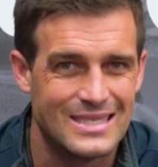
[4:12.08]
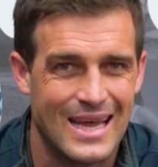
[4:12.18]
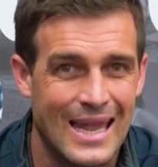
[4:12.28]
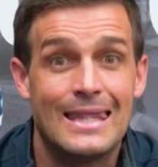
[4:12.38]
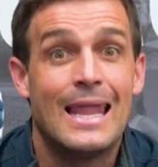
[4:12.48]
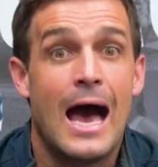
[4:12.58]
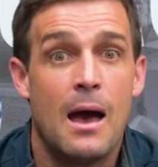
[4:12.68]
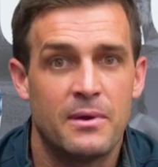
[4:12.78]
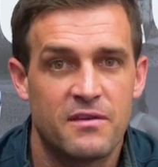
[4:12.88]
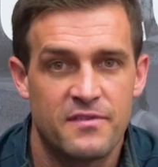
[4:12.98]

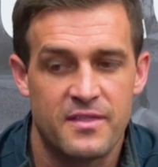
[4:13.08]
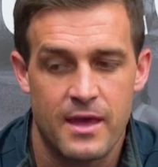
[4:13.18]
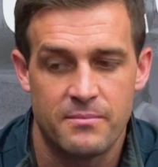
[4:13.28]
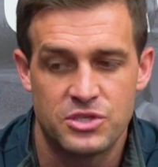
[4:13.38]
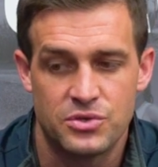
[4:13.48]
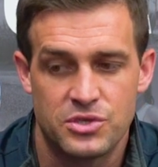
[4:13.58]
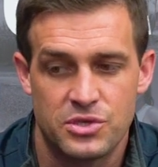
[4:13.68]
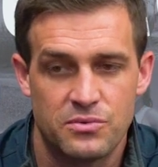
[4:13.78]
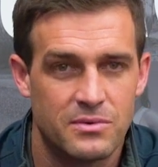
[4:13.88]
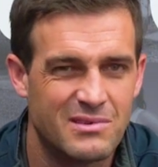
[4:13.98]
alarming for them
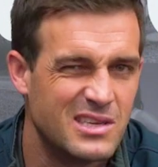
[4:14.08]
to